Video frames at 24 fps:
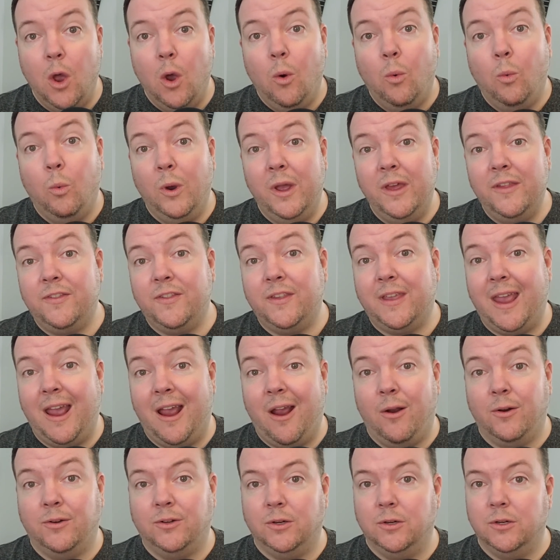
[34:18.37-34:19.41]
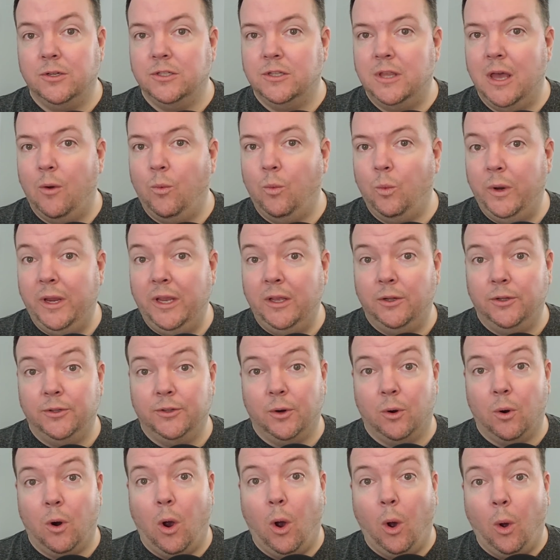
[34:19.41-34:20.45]
with characters that wield
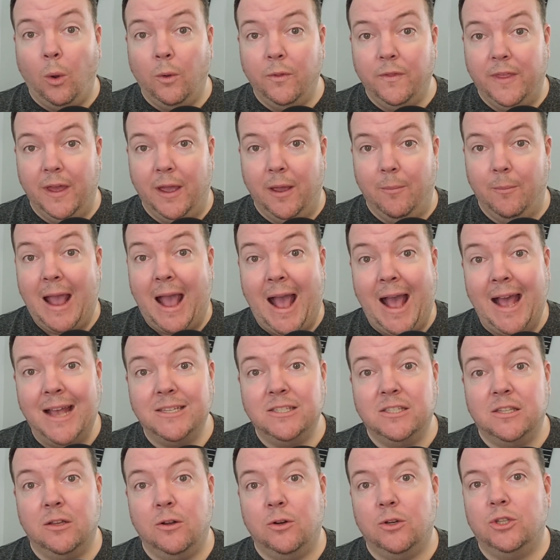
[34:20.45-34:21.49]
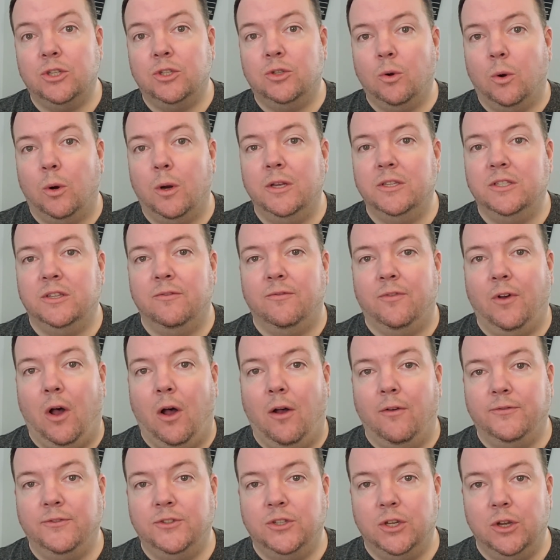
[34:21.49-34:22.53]
or hold them as their stories
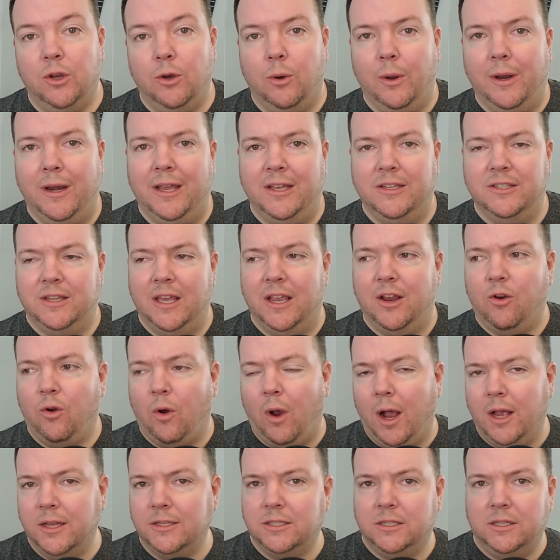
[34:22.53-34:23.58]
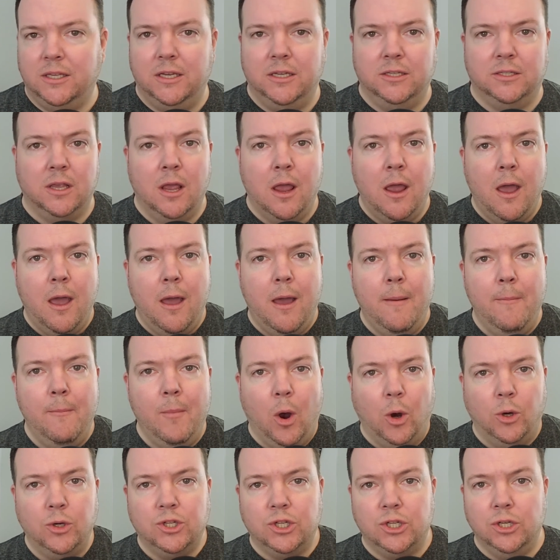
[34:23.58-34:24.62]
evolve too, and as they cross these
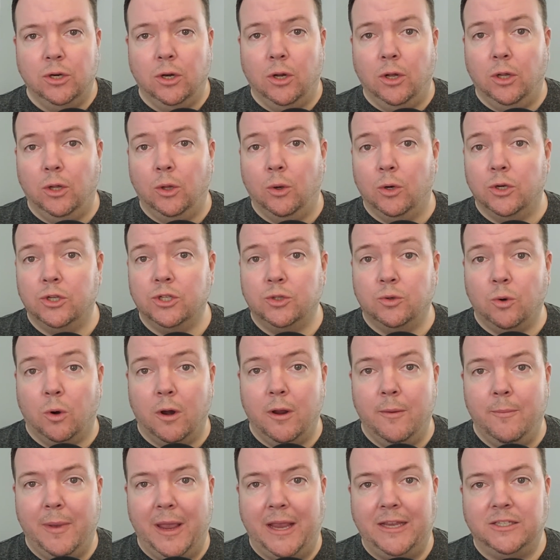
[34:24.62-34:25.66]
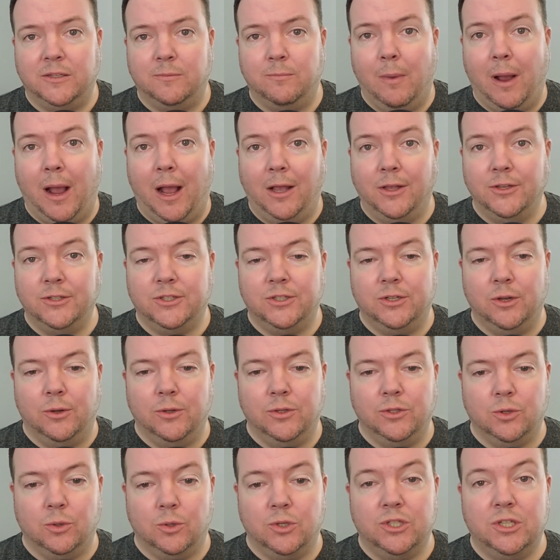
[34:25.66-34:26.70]
emotional or story-based
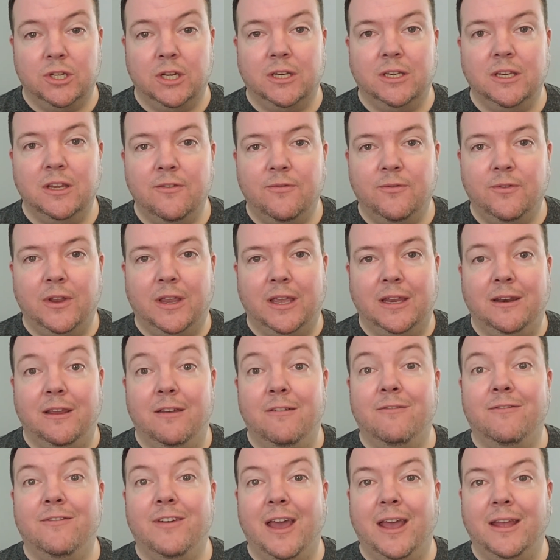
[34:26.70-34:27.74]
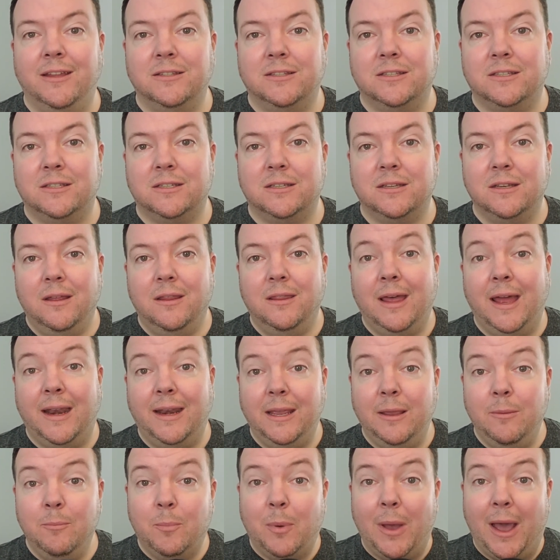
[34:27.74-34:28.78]
milestones or significant events that
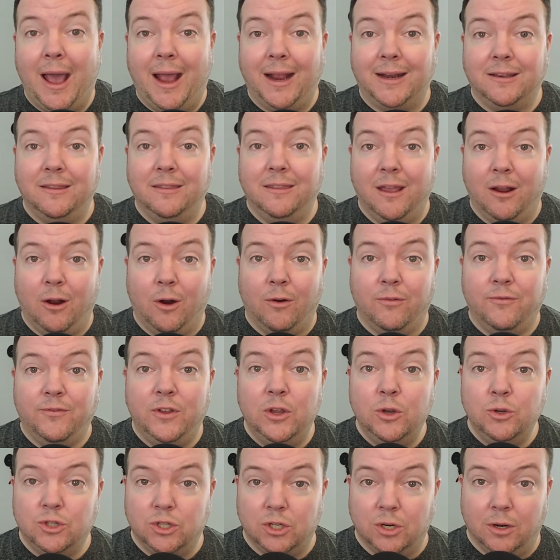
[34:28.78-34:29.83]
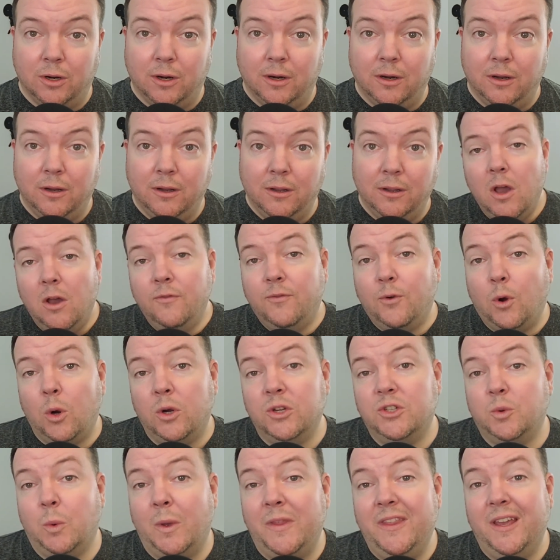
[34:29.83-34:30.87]
impact their future. Of
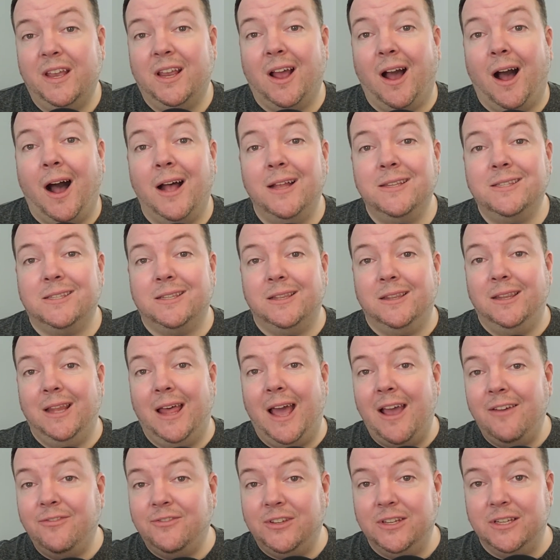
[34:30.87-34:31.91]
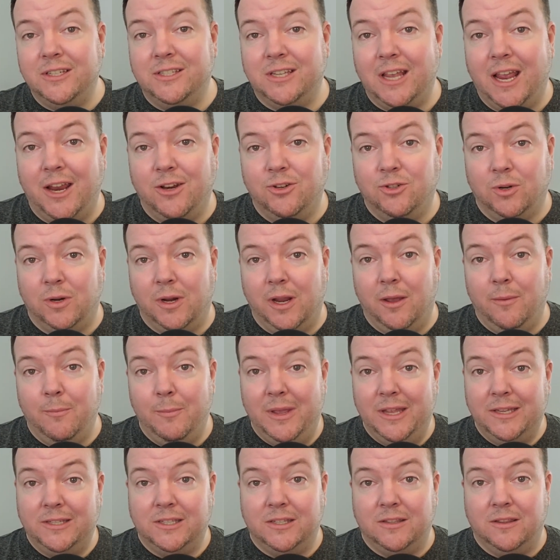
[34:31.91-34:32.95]
course, when the gods left Exandria
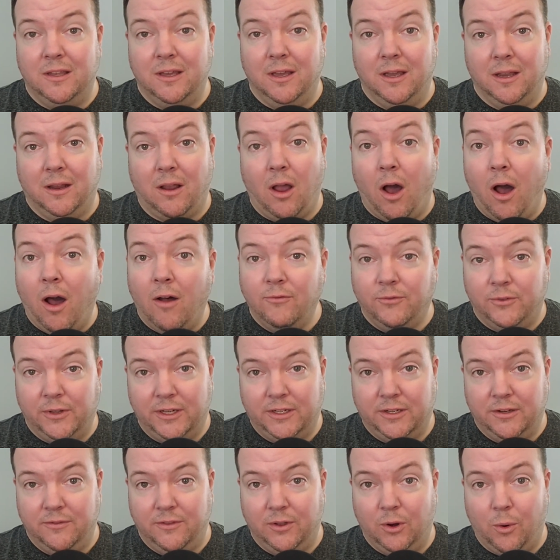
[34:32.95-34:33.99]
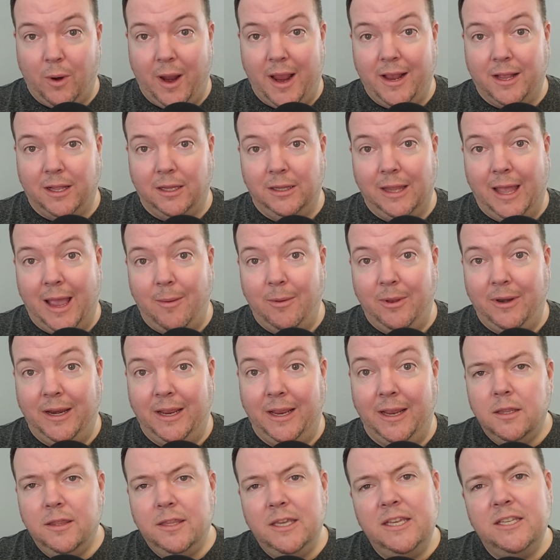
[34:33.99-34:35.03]
amidst the conflict of the Great
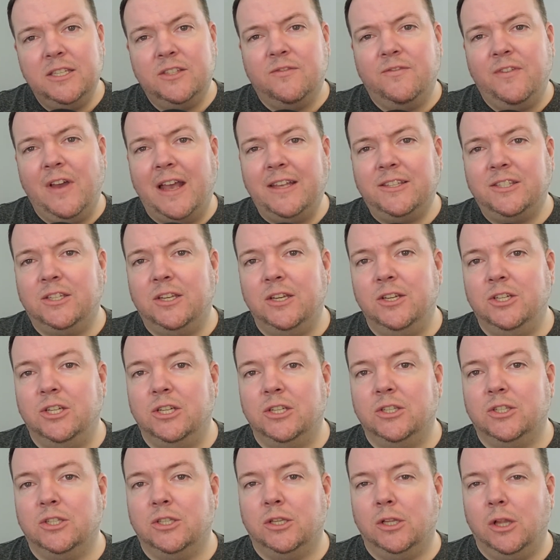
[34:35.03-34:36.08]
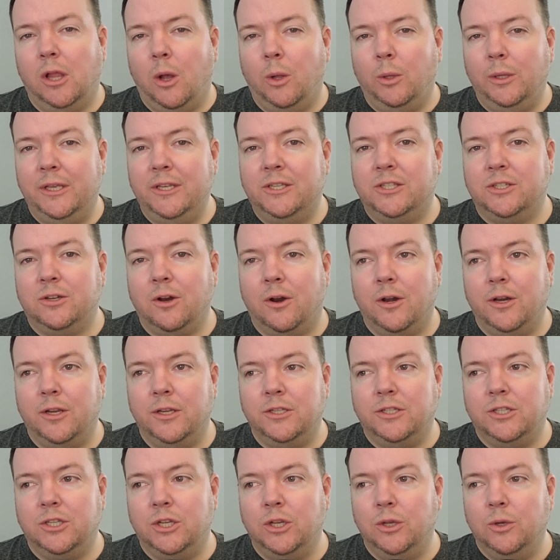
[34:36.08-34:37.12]
Calamity, these vestiges slowly started
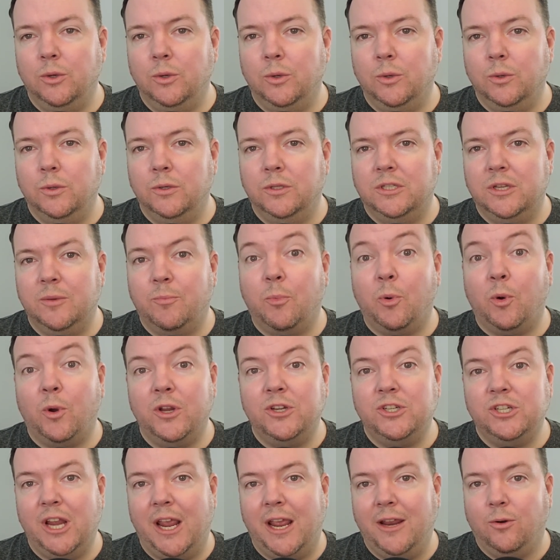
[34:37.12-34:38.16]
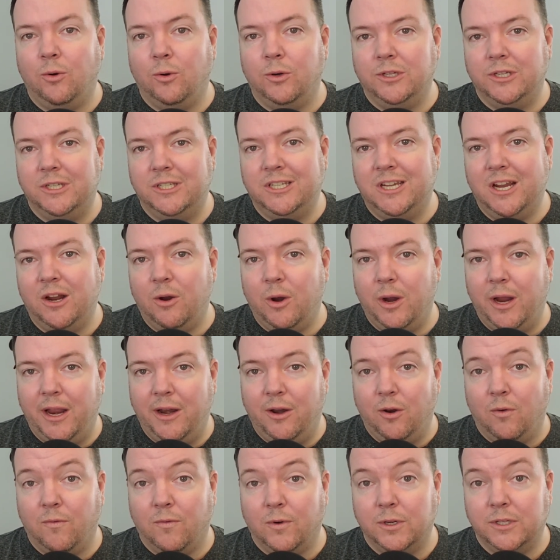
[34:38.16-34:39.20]
to depreciate or deteriorate
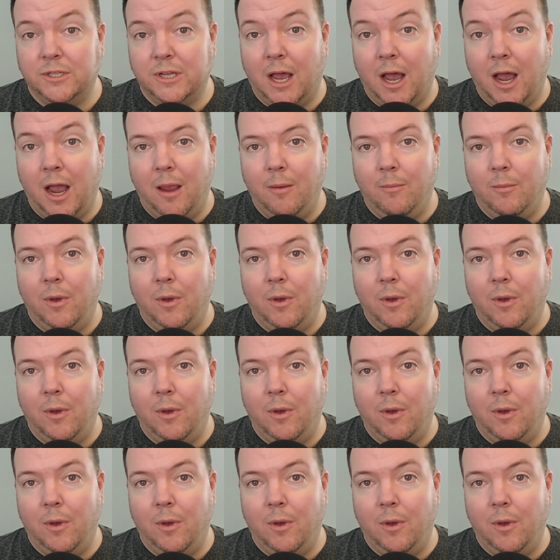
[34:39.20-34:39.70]
over time,